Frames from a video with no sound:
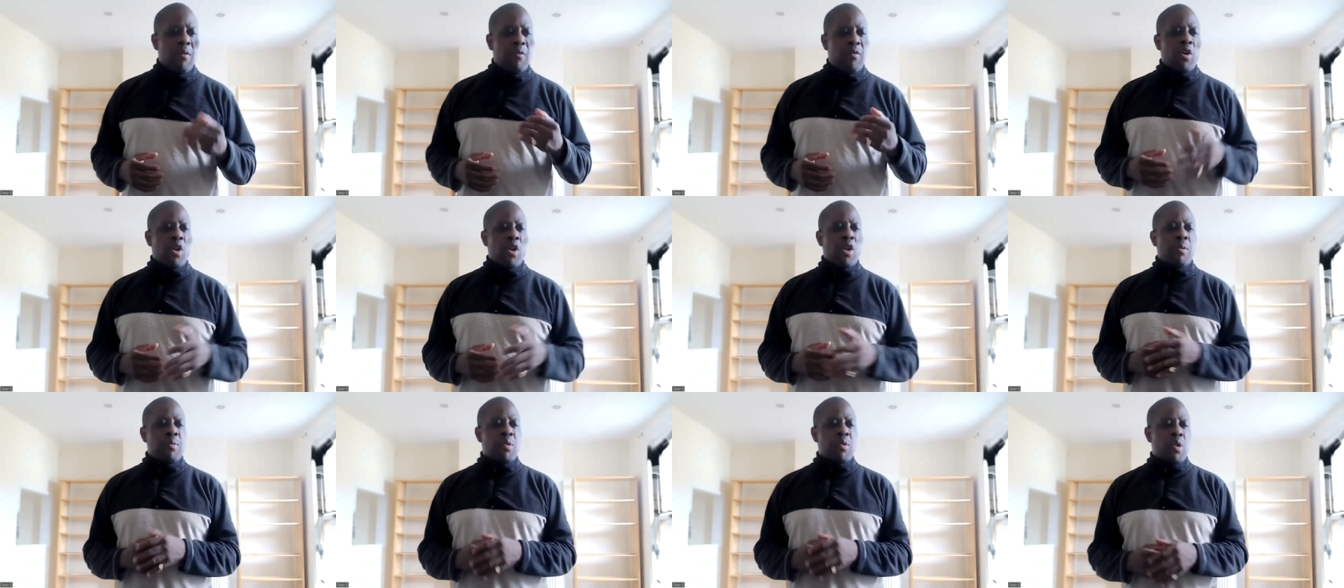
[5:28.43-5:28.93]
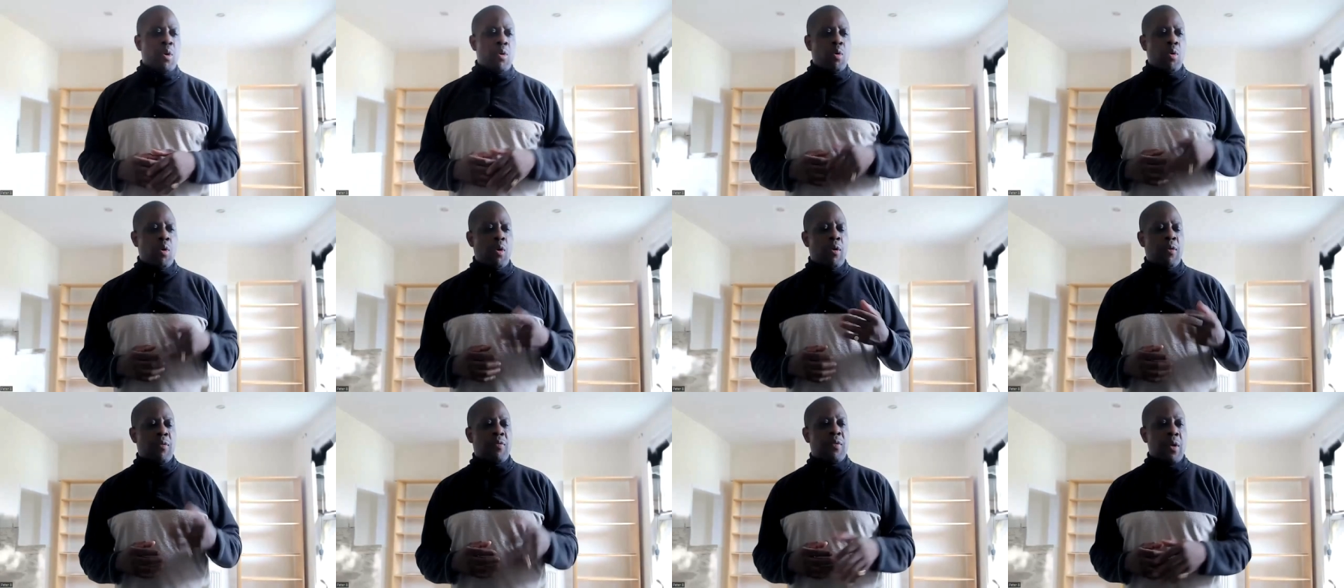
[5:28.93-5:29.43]
Volume
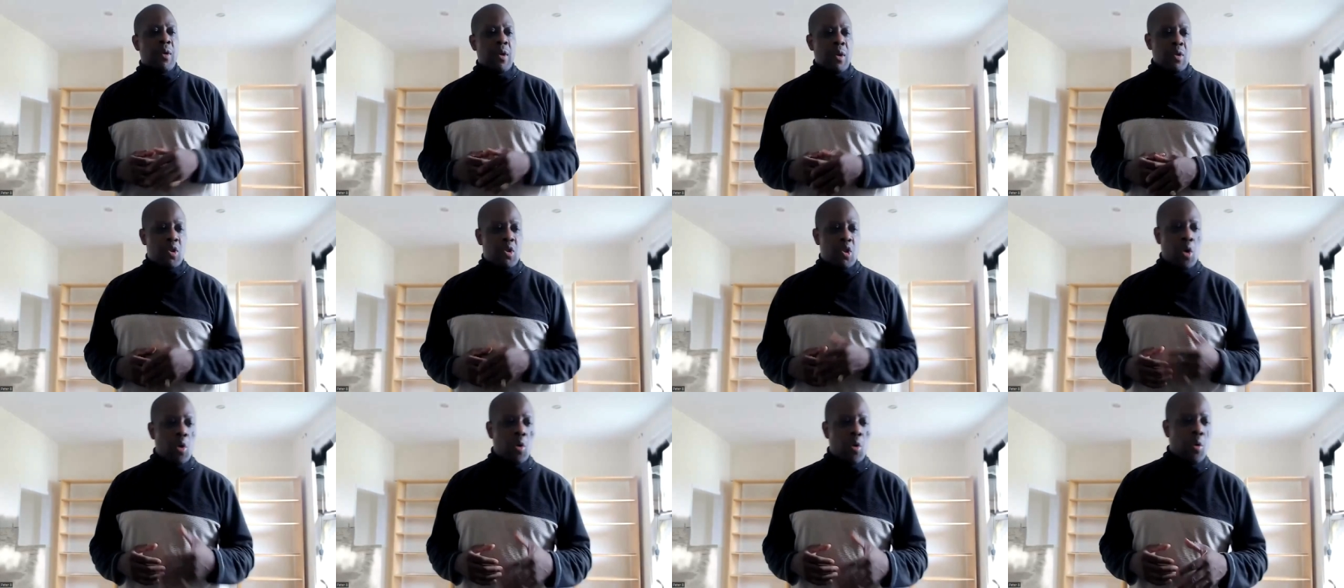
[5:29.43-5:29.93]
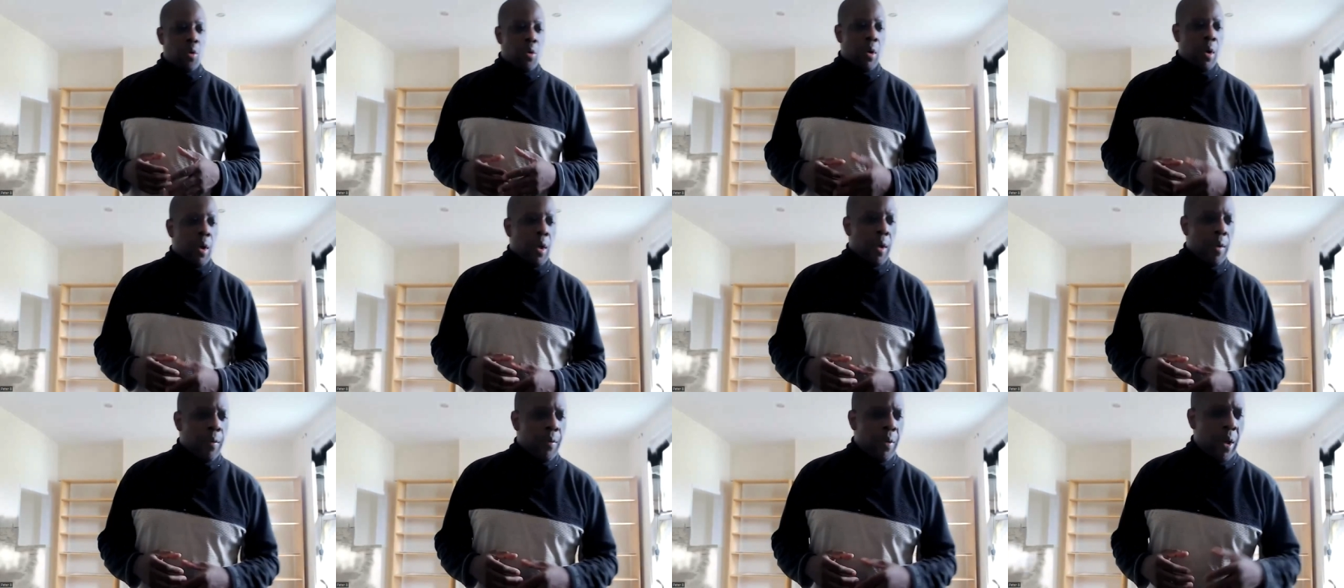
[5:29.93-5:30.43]
two of
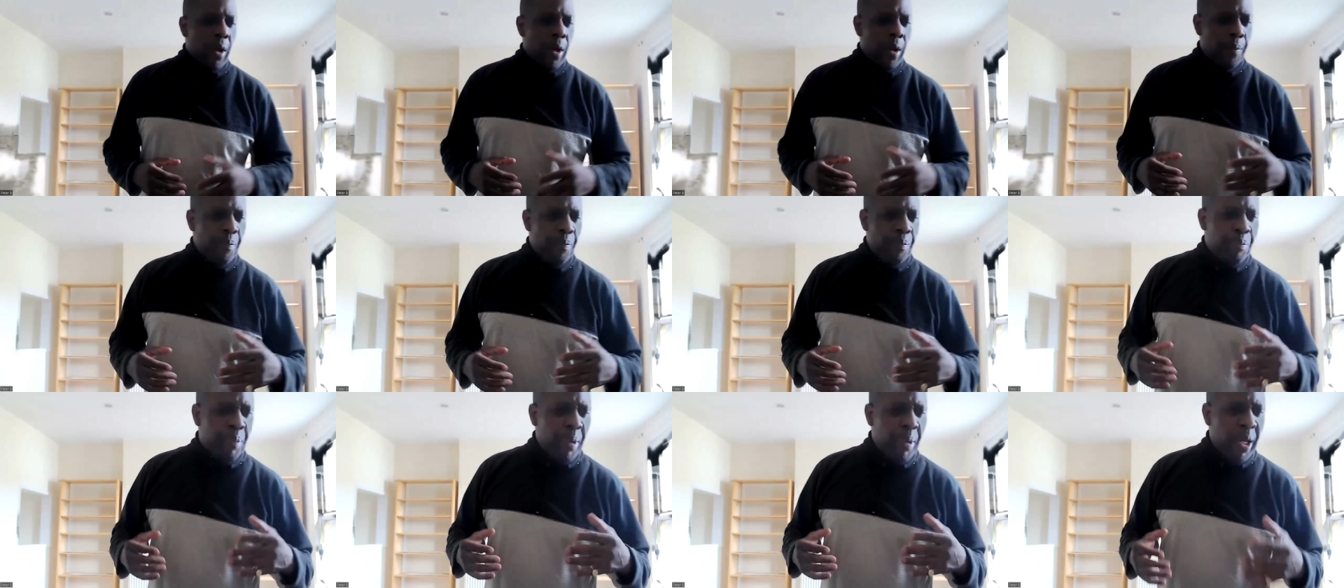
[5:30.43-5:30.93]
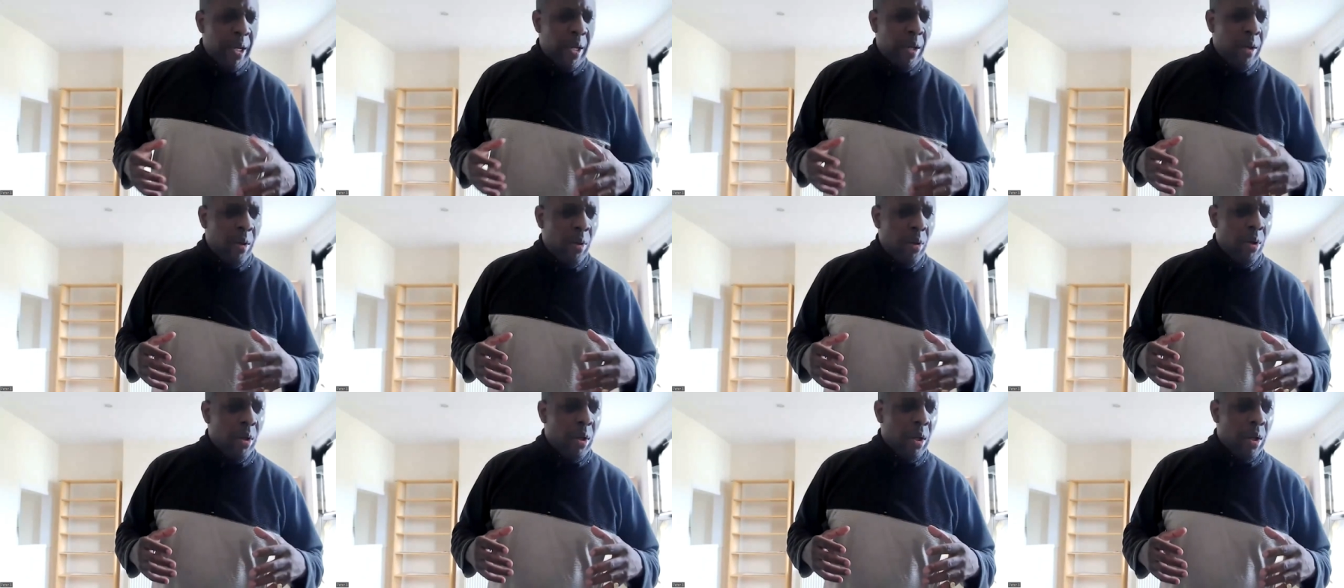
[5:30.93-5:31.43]
two, uh,
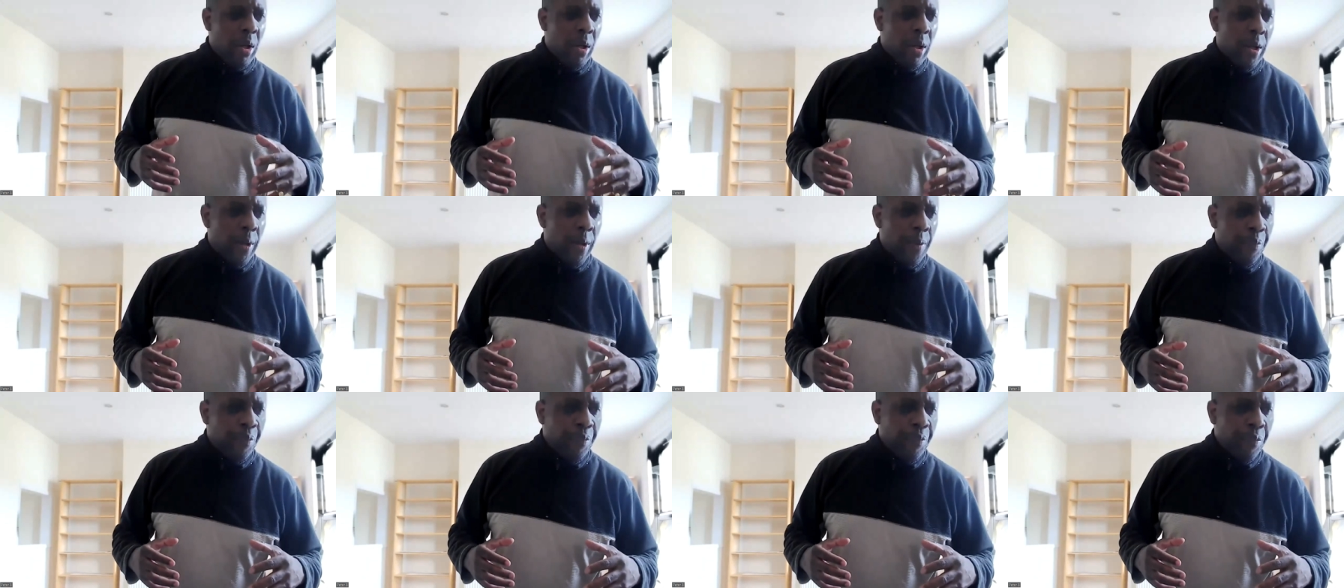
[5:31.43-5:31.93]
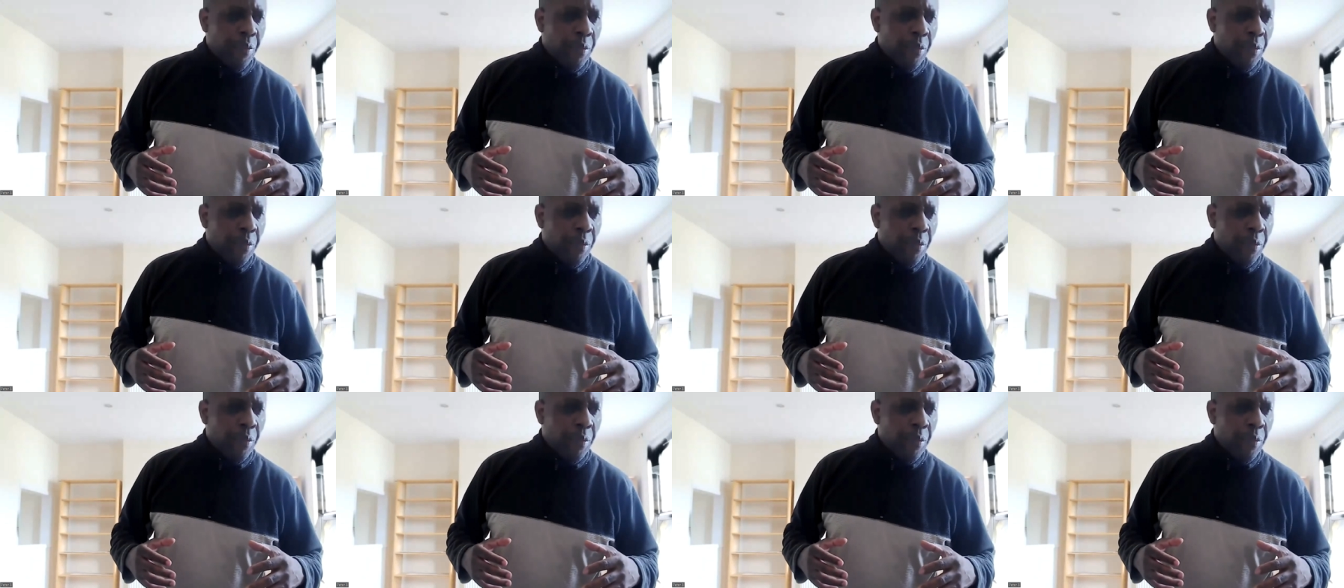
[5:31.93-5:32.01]
being uh,